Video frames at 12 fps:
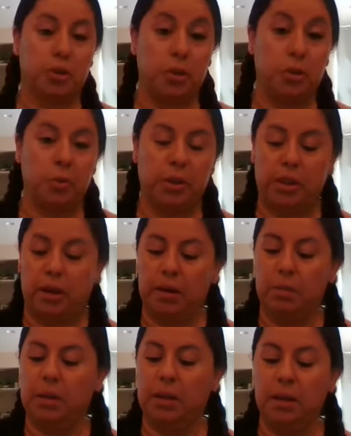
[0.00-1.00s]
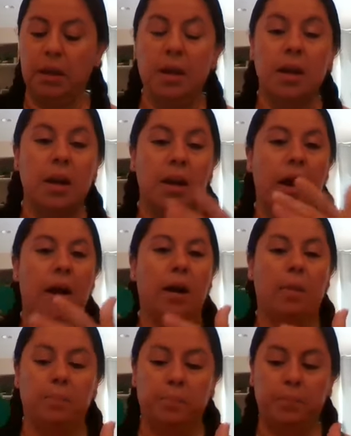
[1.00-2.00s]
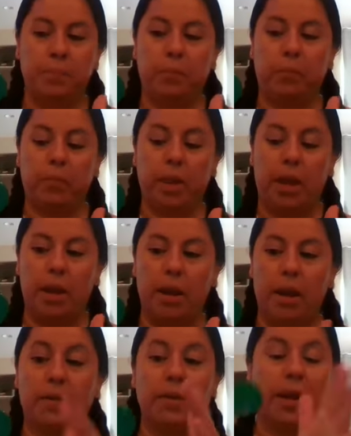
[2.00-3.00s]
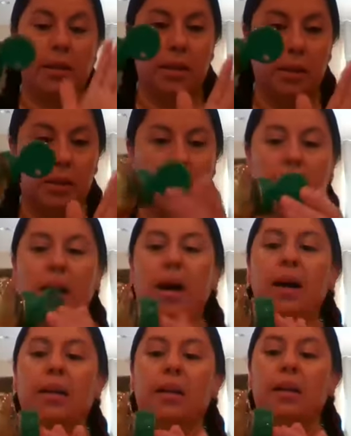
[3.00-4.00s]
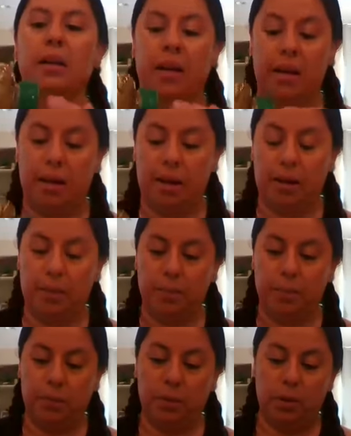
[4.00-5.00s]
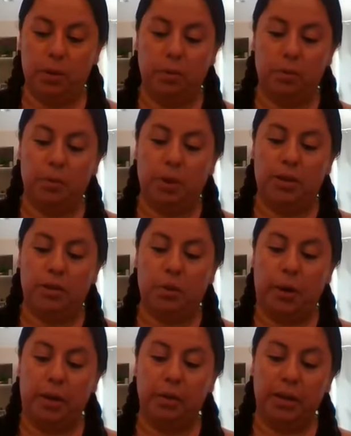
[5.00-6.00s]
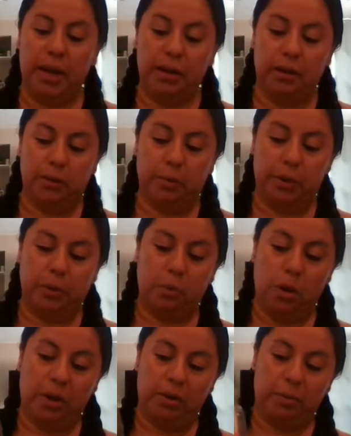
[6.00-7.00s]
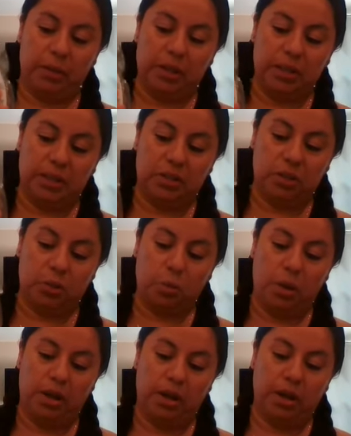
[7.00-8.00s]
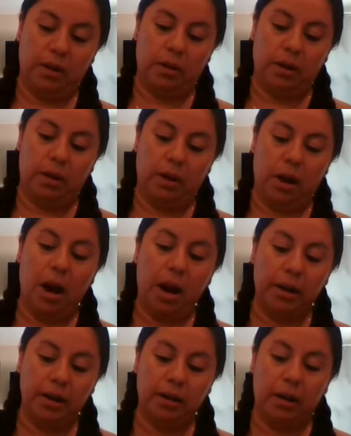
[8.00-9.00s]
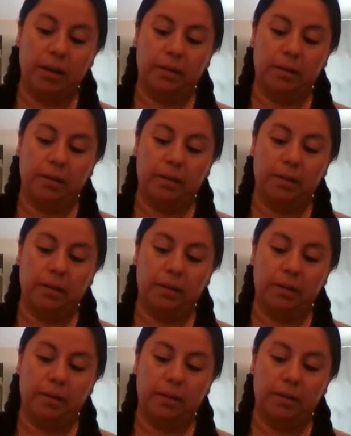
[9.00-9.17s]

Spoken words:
you what they are in a minute. And the honey, and so I only add a little bit of water because I just want it hot enough